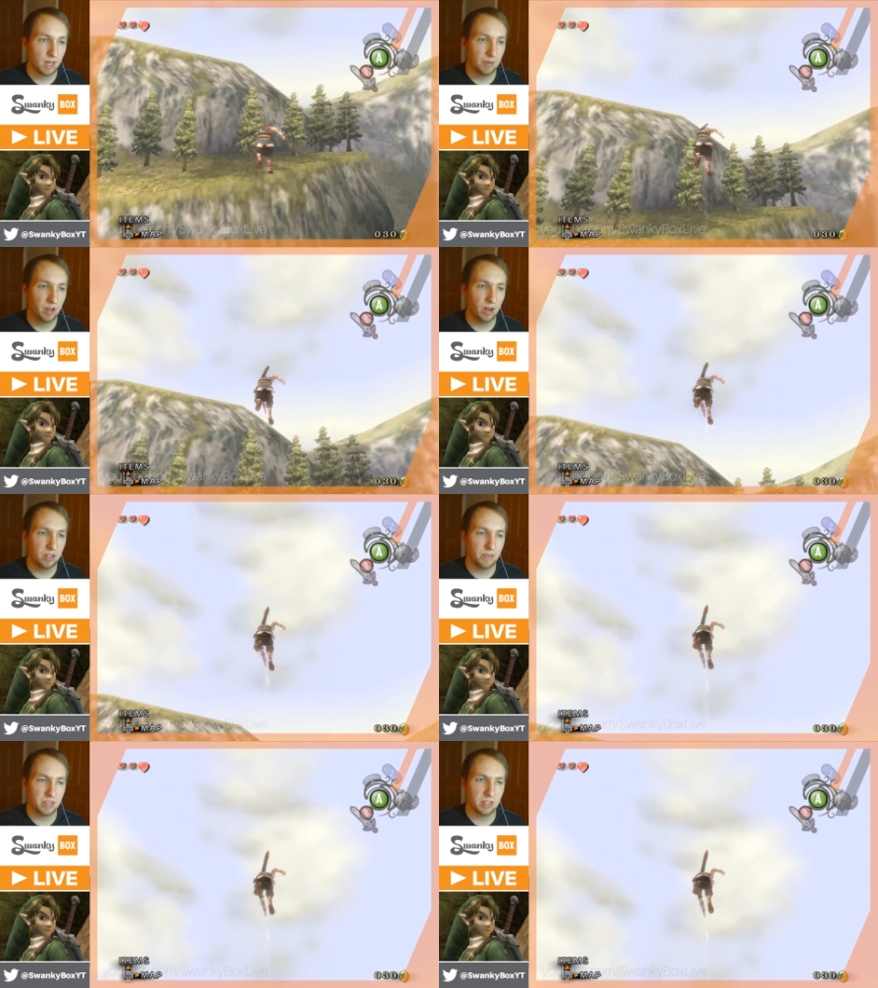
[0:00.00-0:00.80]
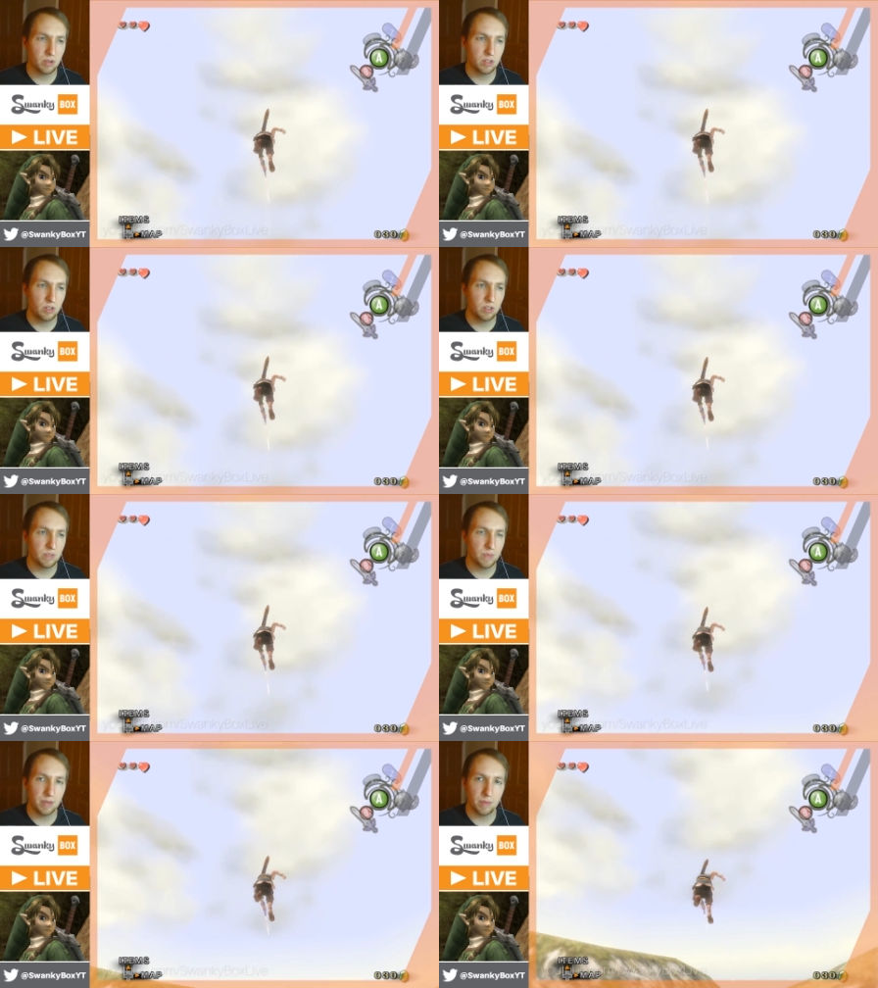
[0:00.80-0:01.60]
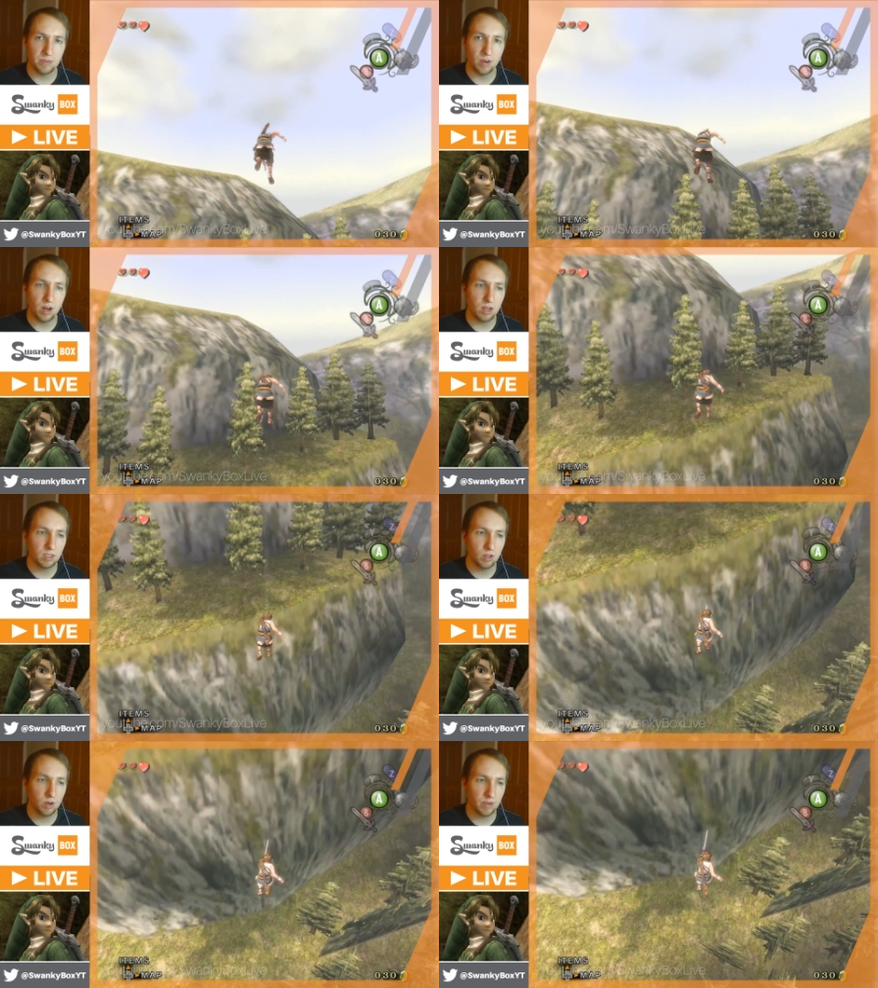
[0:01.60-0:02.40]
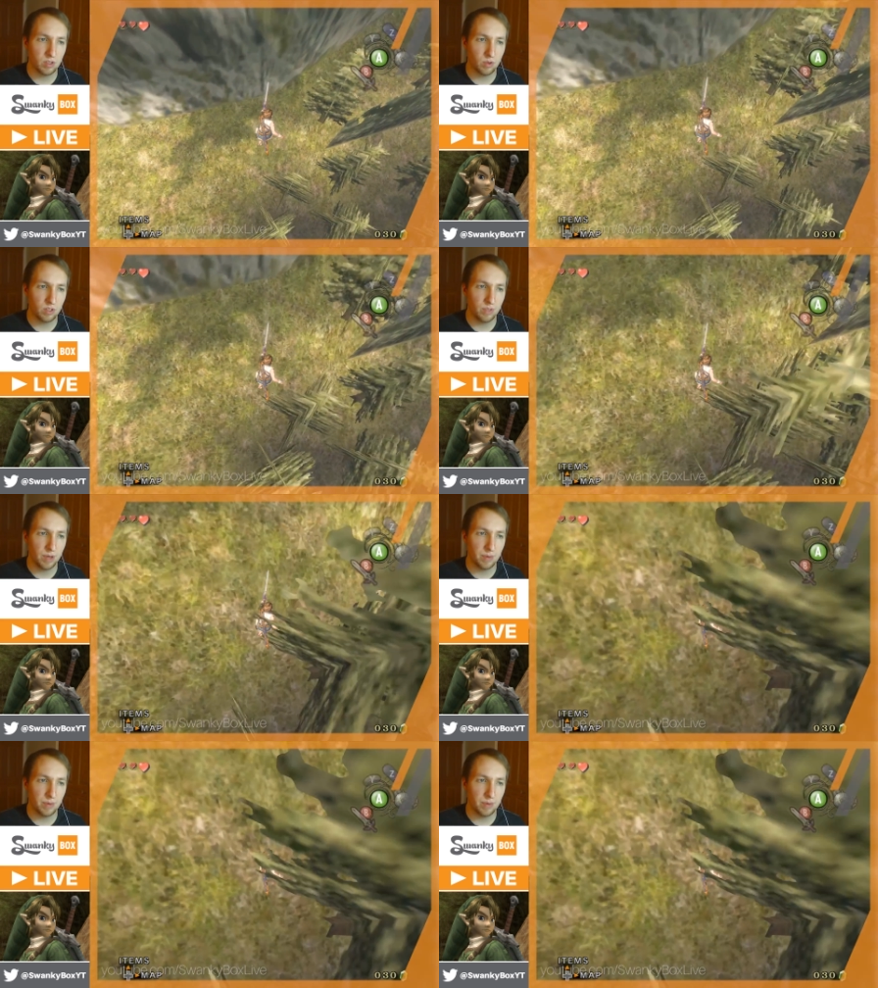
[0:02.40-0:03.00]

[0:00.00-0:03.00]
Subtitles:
I'm curious if it's going to just make me fall or if it's going to